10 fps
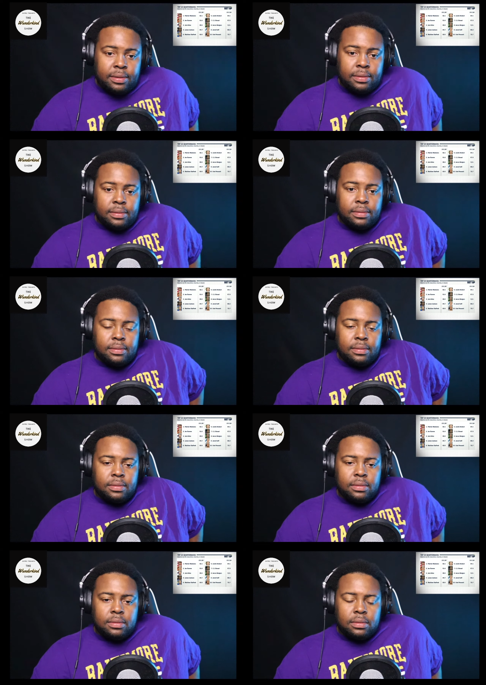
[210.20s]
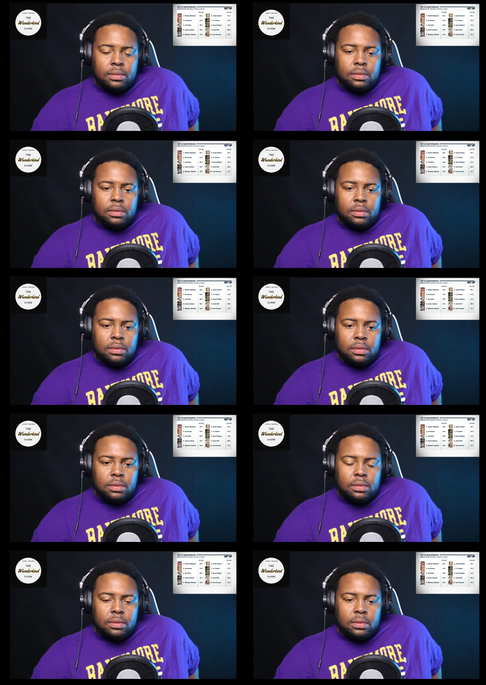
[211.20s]

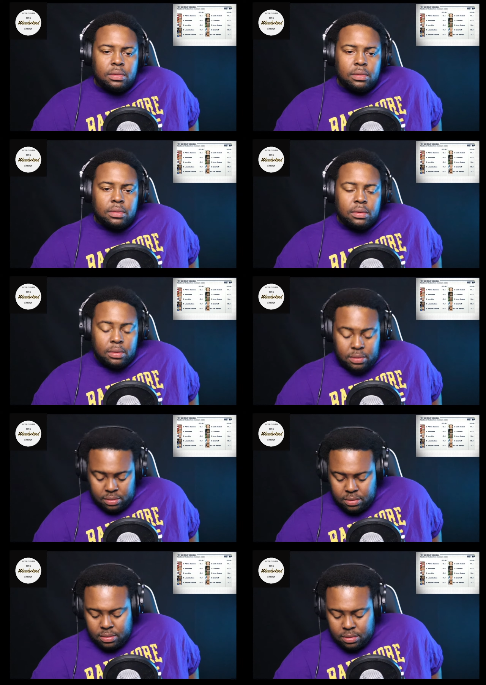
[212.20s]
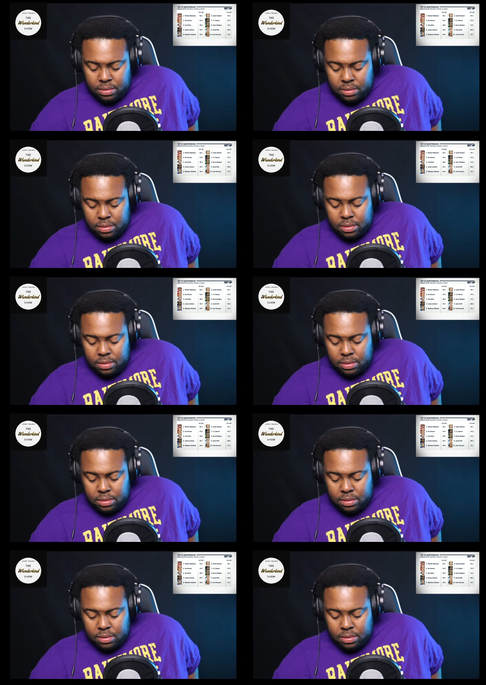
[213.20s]
[no speech]